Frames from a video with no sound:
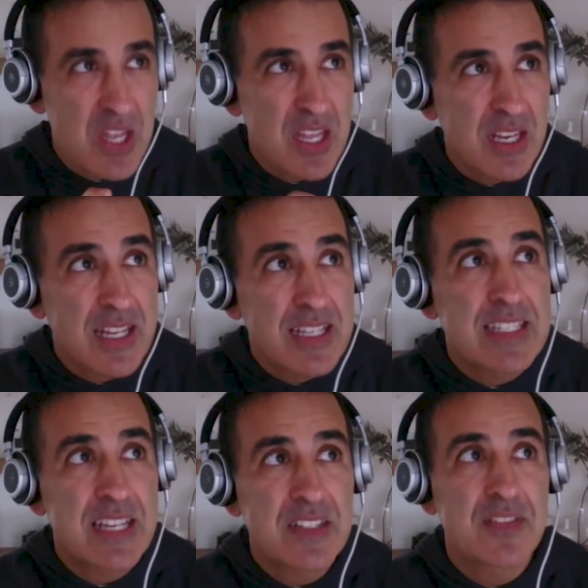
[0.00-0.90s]
it
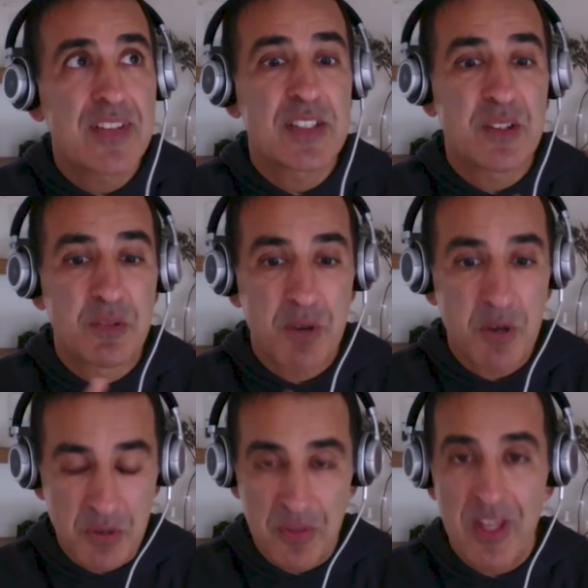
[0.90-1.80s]
incentivized
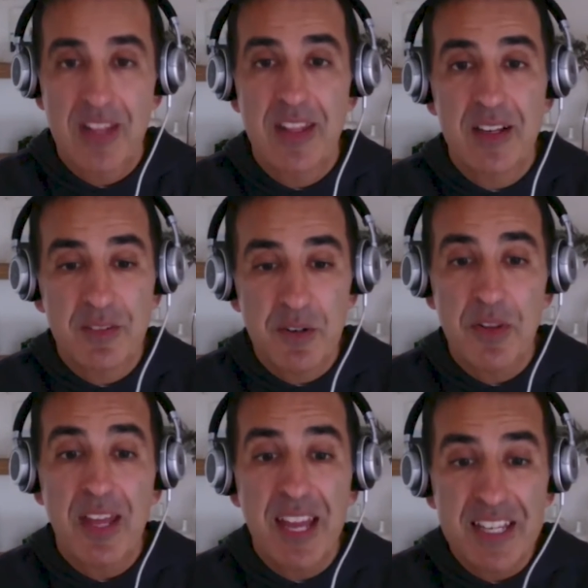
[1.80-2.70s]
growth, and that growth
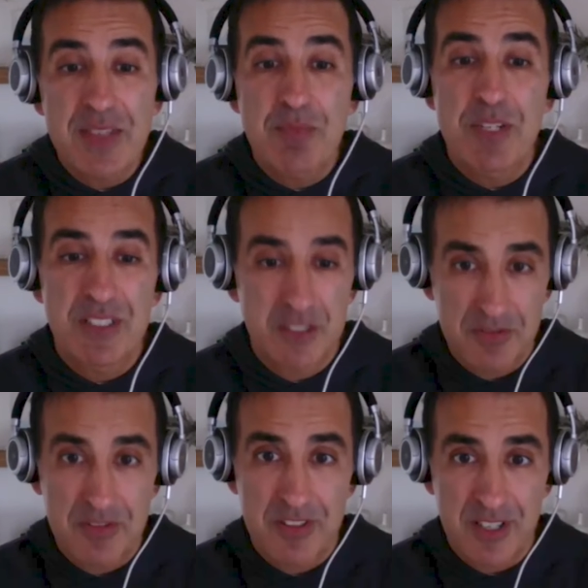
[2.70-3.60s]
has been good
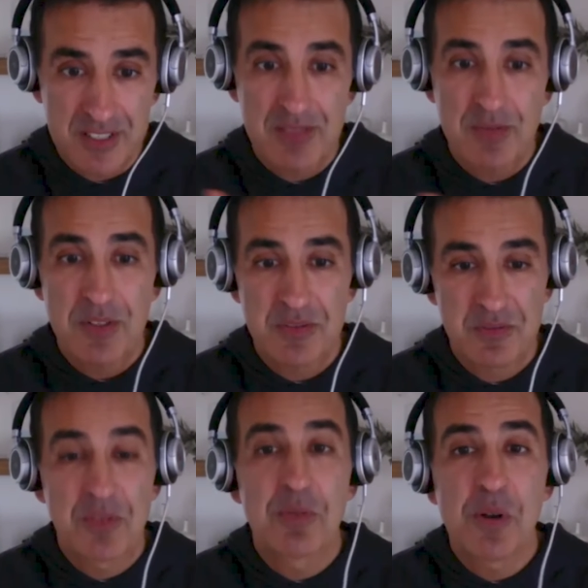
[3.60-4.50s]
for us.
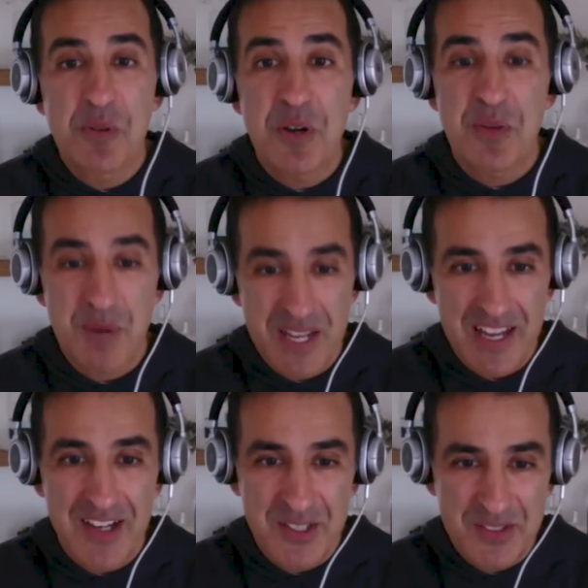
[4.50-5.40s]
We've grown our way
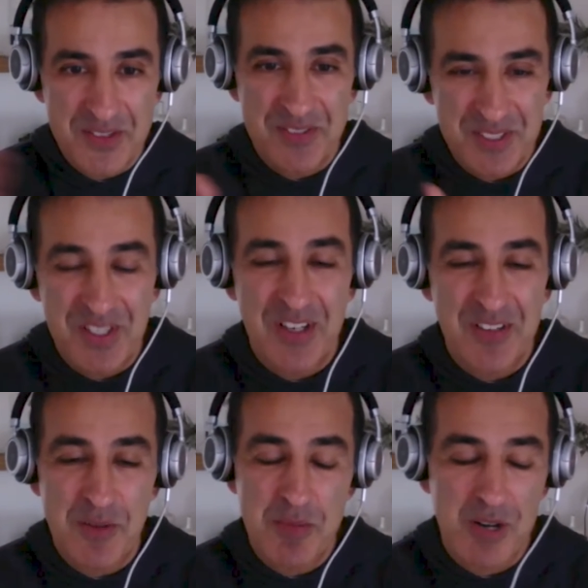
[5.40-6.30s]
out of a lot of
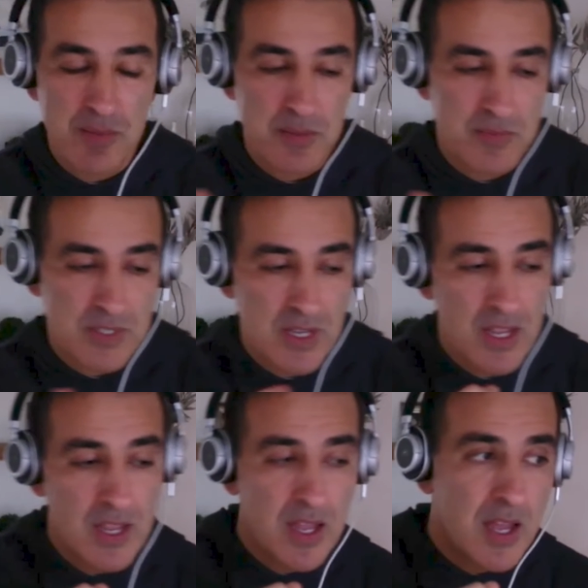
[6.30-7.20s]
our problems.
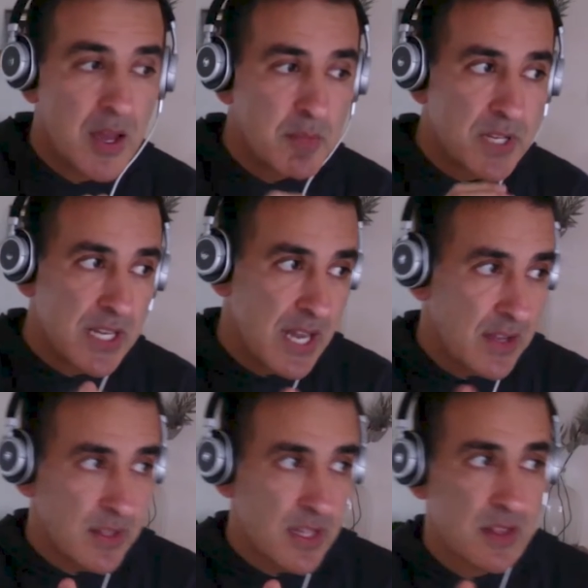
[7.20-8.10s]
But
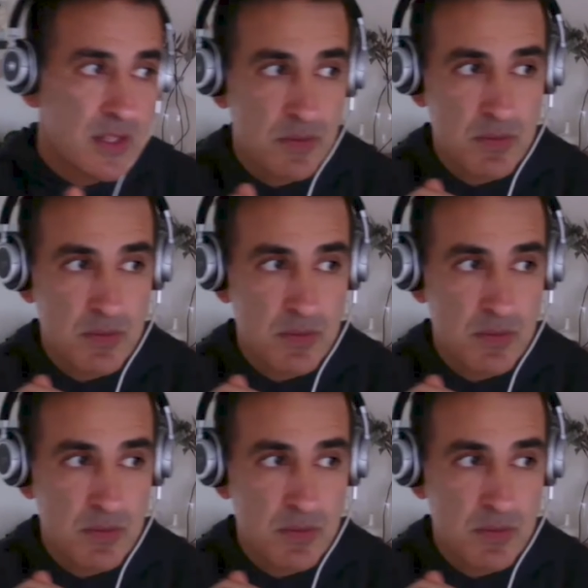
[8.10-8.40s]
now that